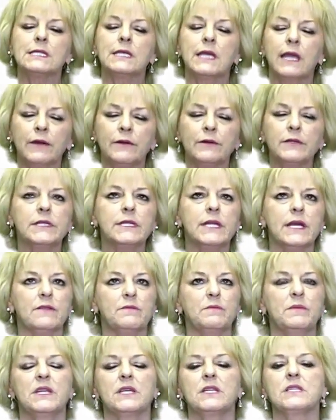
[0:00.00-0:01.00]
scared to
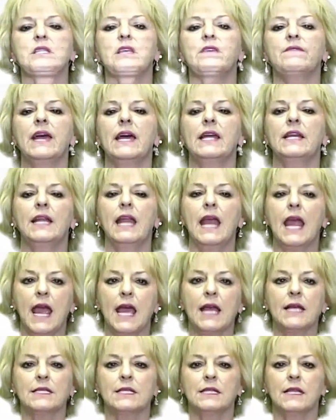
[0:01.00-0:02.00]
death because they've had an
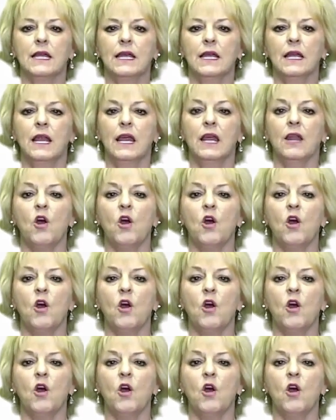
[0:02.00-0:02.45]
accident